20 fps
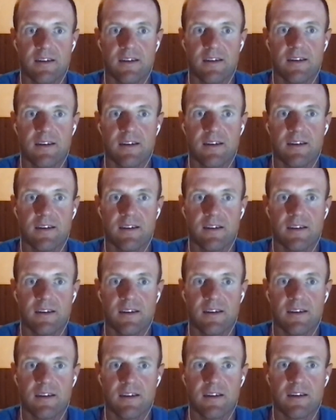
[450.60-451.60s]

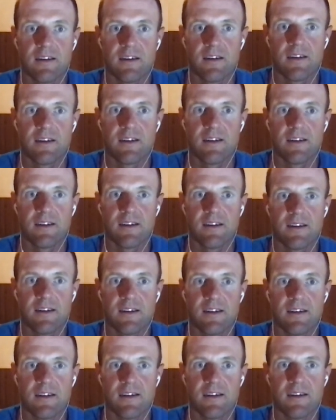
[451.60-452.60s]

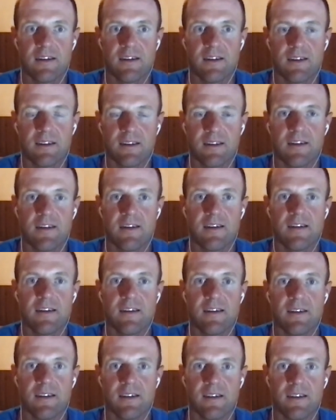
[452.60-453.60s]

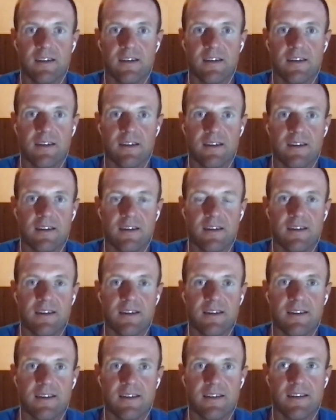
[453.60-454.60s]

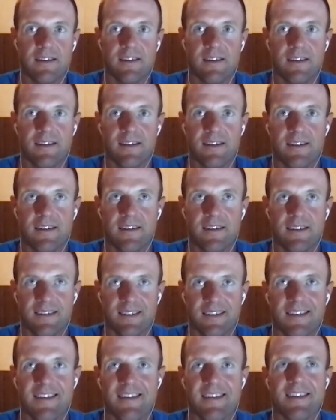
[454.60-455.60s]

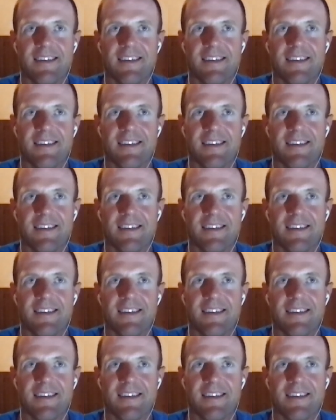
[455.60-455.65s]
This person isn't speaking.